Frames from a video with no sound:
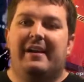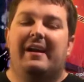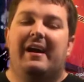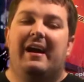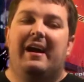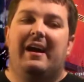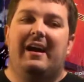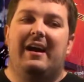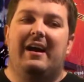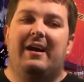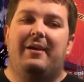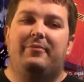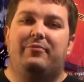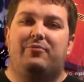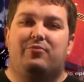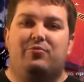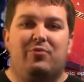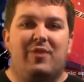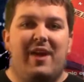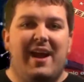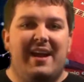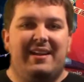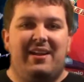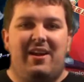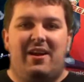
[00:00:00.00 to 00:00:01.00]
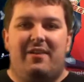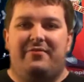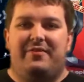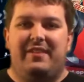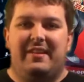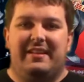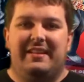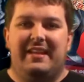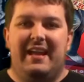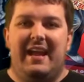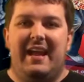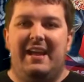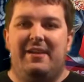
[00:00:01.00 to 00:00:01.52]
Um, right off
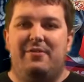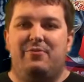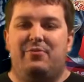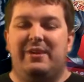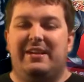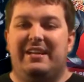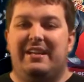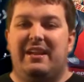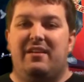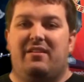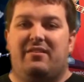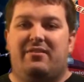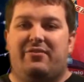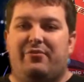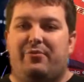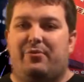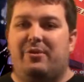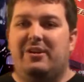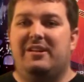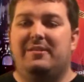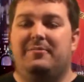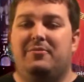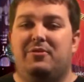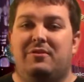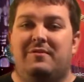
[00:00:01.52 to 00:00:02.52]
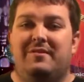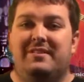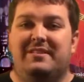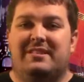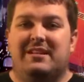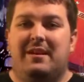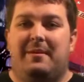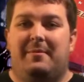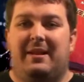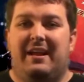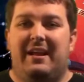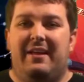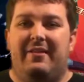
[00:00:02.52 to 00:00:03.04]
the gate, we get three movies
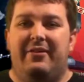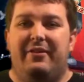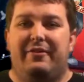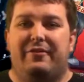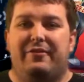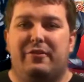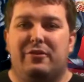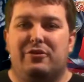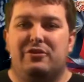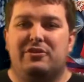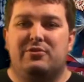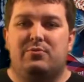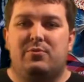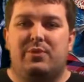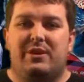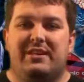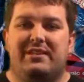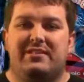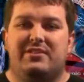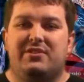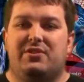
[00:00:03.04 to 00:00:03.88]
coming out in the first week,